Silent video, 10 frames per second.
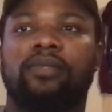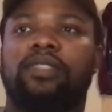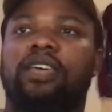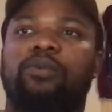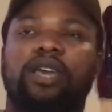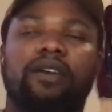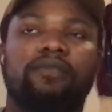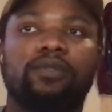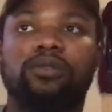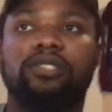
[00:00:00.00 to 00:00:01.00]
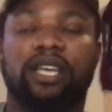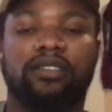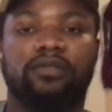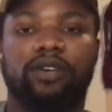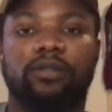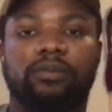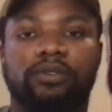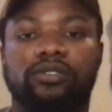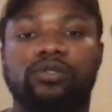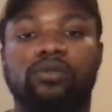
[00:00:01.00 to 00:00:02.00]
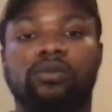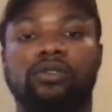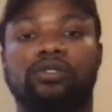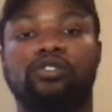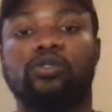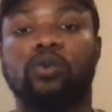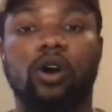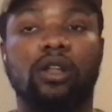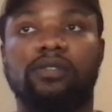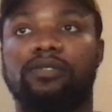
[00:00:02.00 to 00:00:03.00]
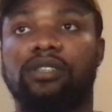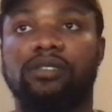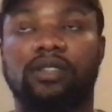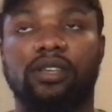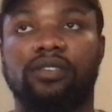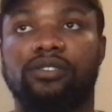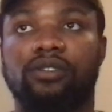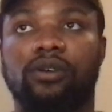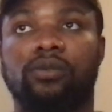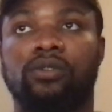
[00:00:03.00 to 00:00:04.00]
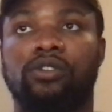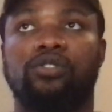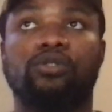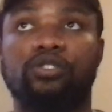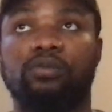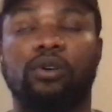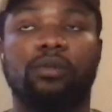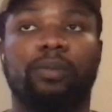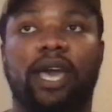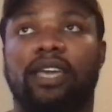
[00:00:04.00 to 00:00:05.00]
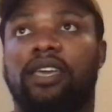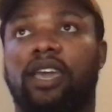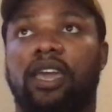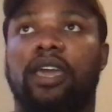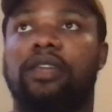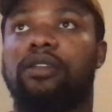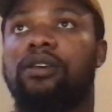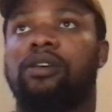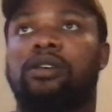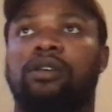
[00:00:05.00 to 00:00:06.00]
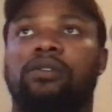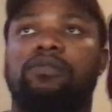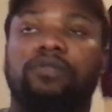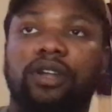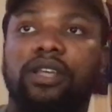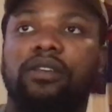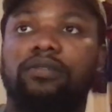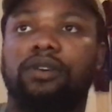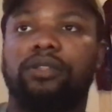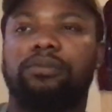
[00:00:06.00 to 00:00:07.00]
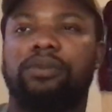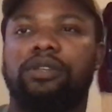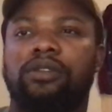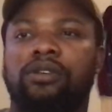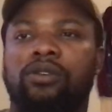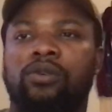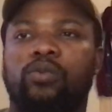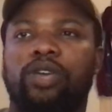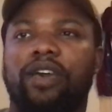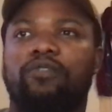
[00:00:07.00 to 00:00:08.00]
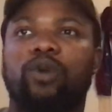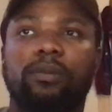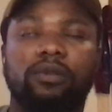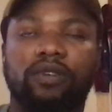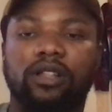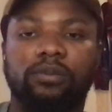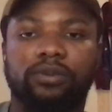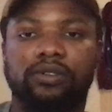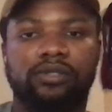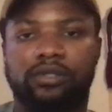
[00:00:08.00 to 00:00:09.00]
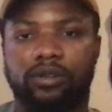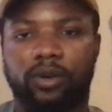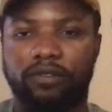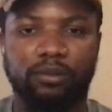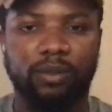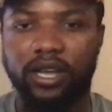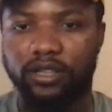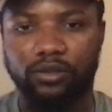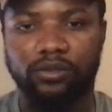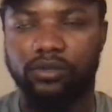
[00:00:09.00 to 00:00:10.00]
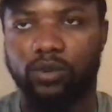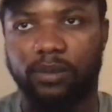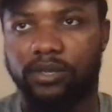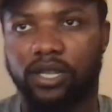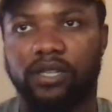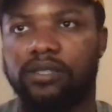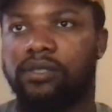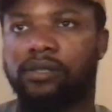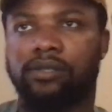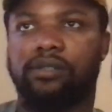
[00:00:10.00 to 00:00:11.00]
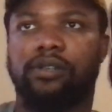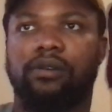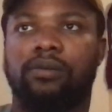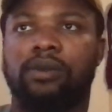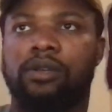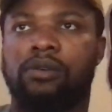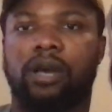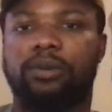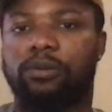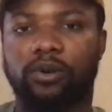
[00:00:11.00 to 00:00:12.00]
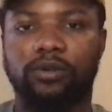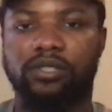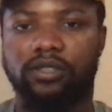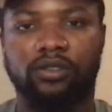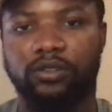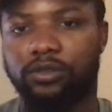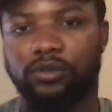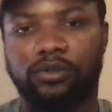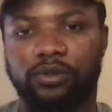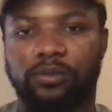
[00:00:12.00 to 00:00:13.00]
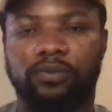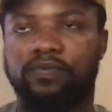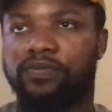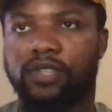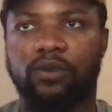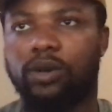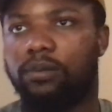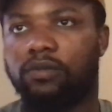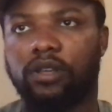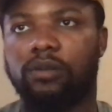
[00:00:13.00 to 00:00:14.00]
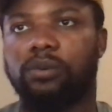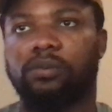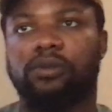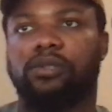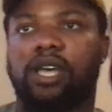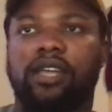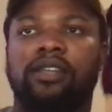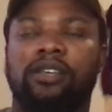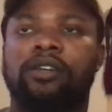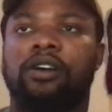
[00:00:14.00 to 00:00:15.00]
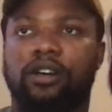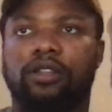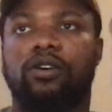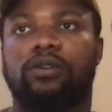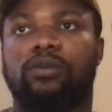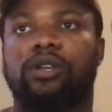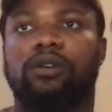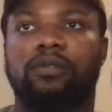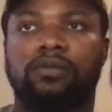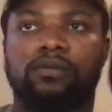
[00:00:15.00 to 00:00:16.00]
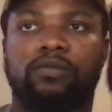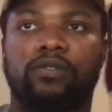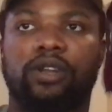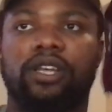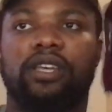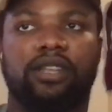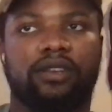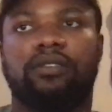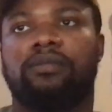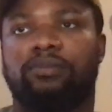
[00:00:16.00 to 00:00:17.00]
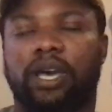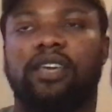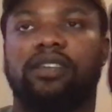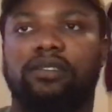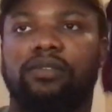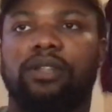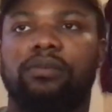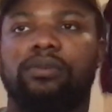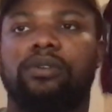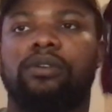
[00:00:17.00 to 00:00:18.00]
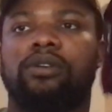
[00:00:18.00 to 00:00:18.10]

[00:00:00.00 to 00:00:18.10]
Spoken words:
Then we have full stack developers who do all of these things. You know, you do both back and front end development. We have web developers. You know, everybody uses websites. You know, I'm going to post this on YouTube. A web developer built that along with a front end and back end developer.